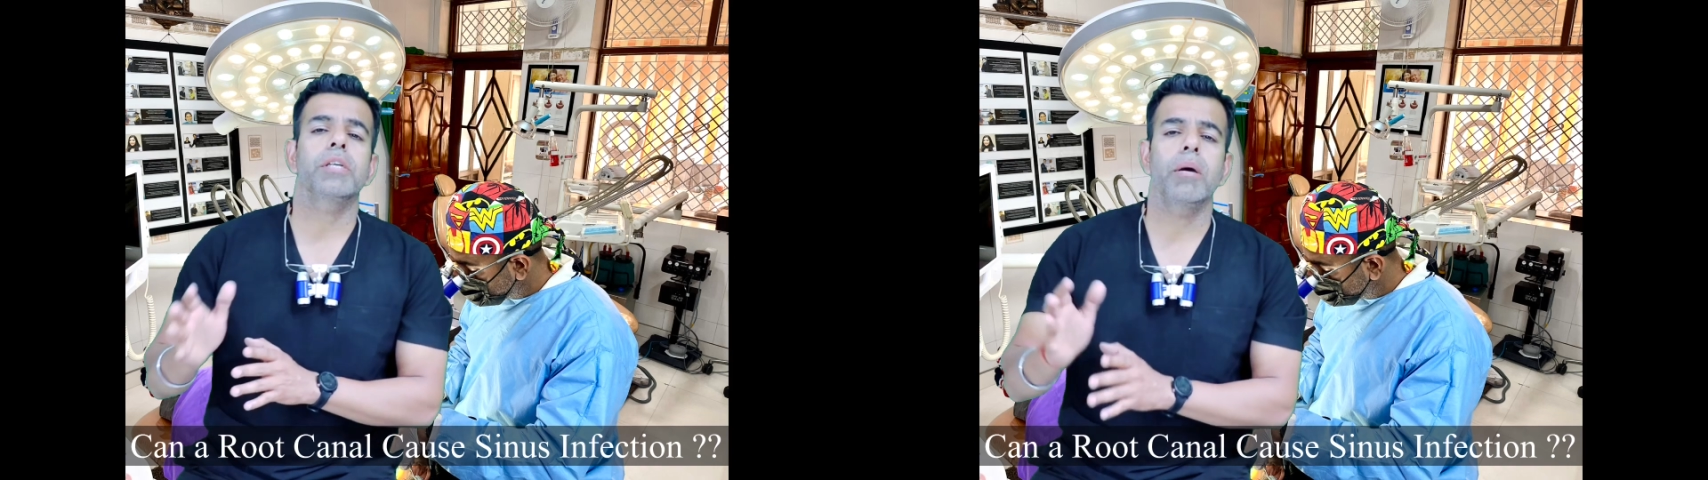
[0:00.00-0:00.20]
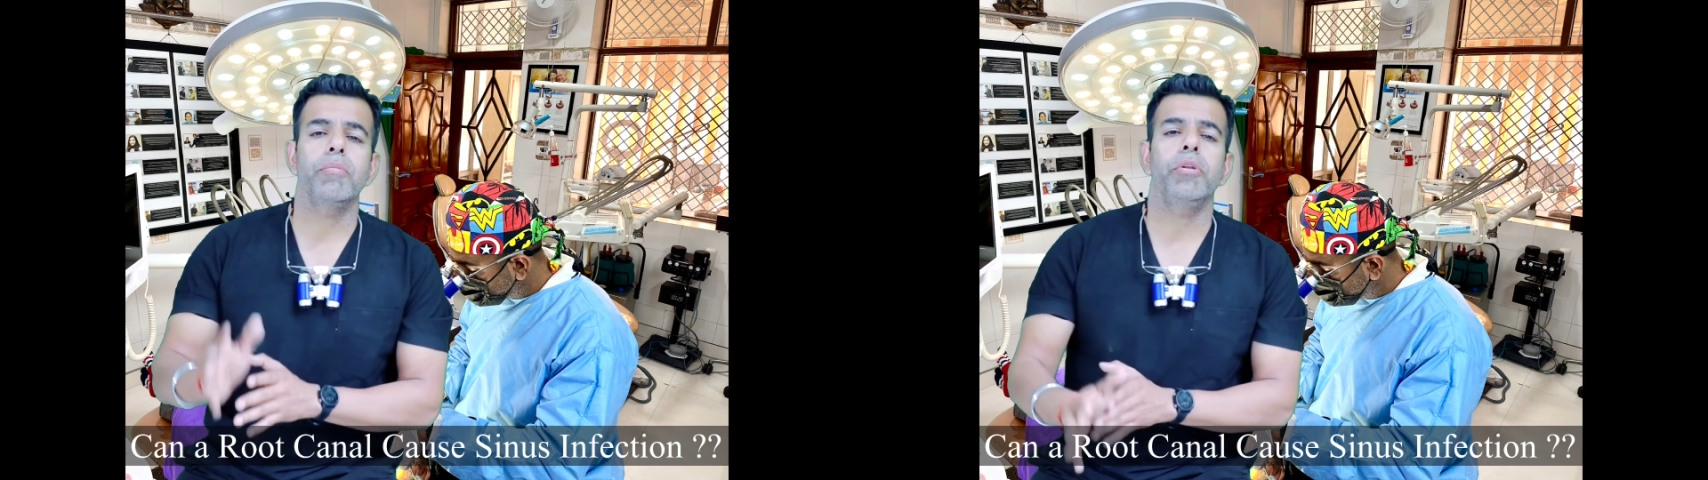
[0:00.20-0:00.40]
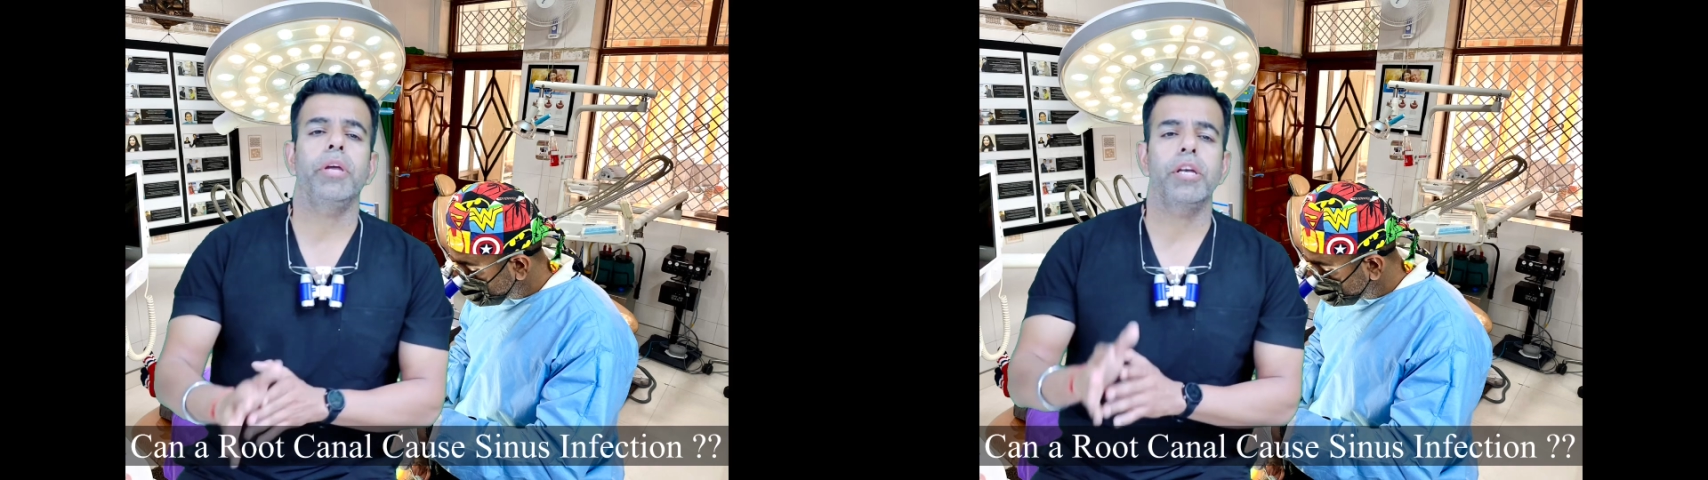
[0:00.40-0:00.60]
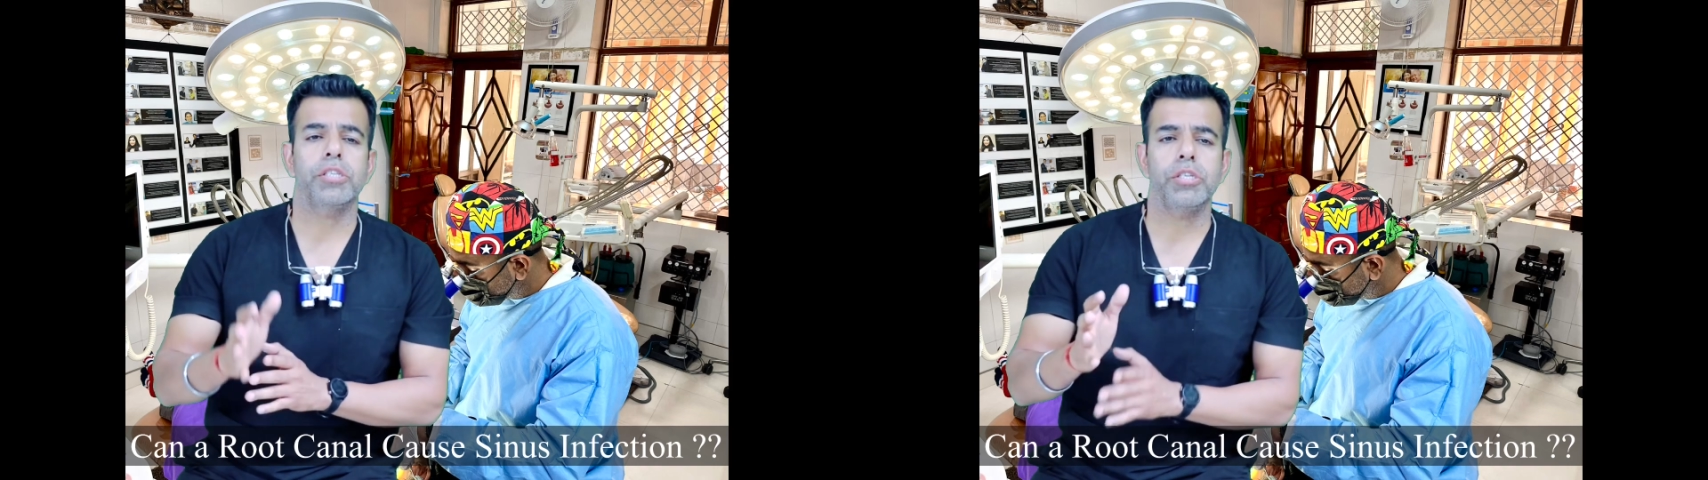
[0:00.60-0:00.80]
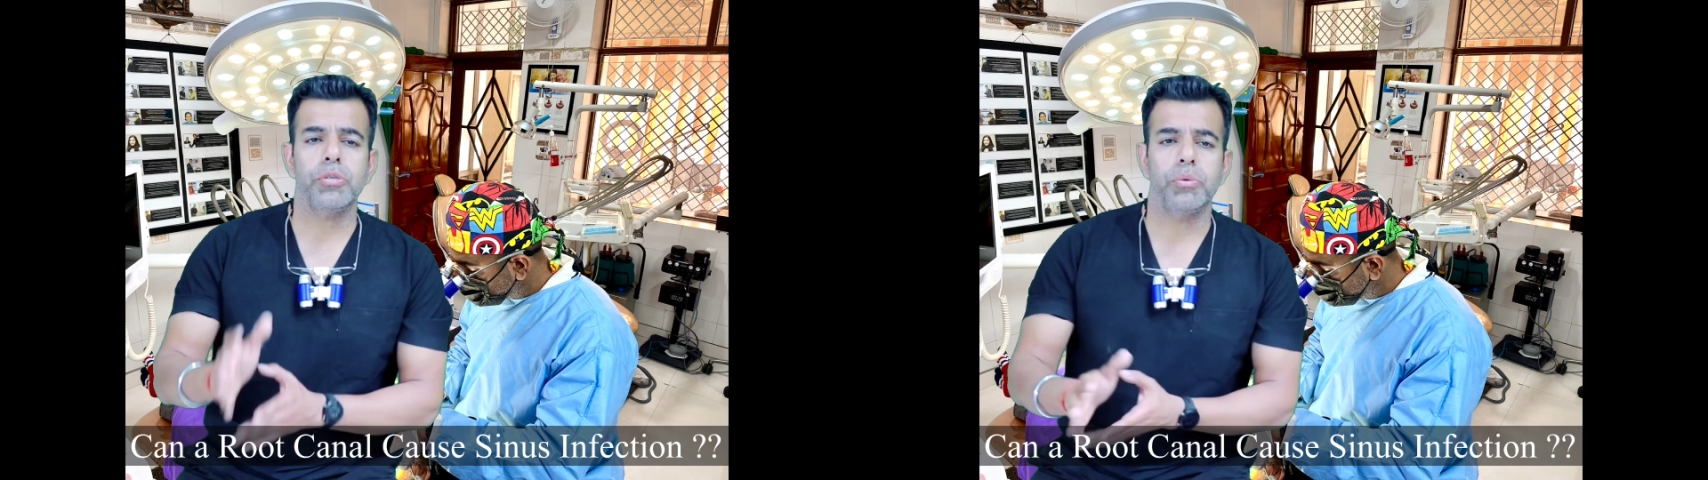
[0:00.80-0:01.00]

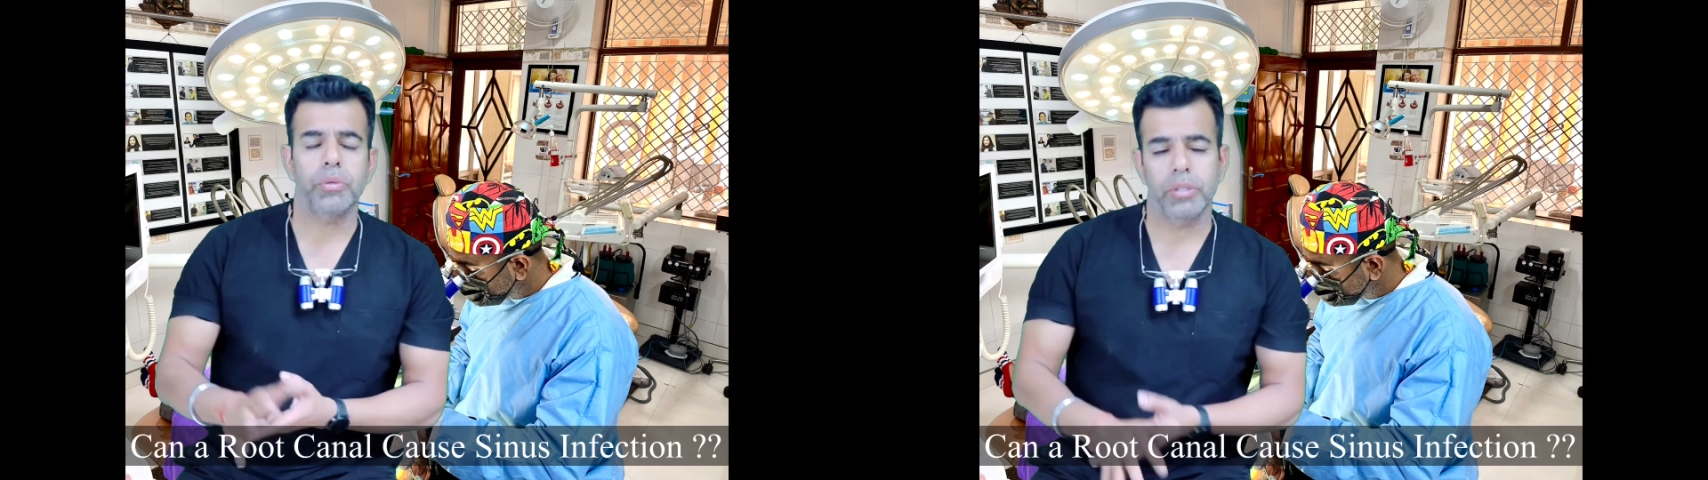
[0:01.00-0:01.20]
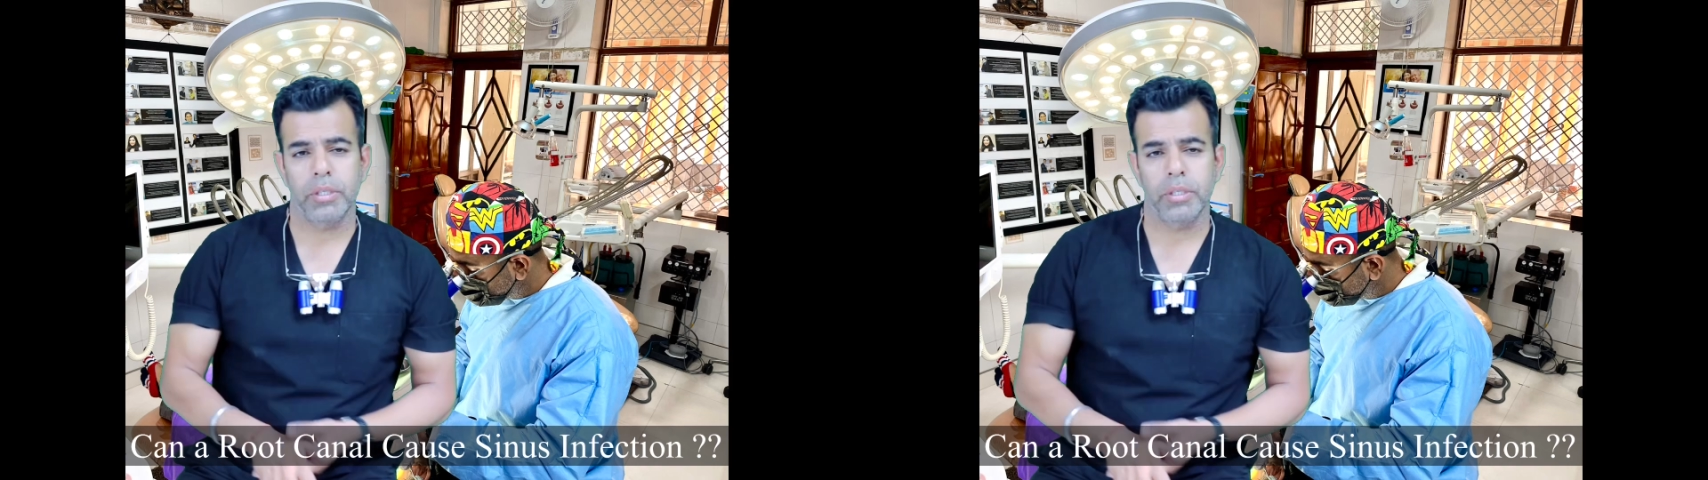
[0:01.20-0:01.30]
communication too.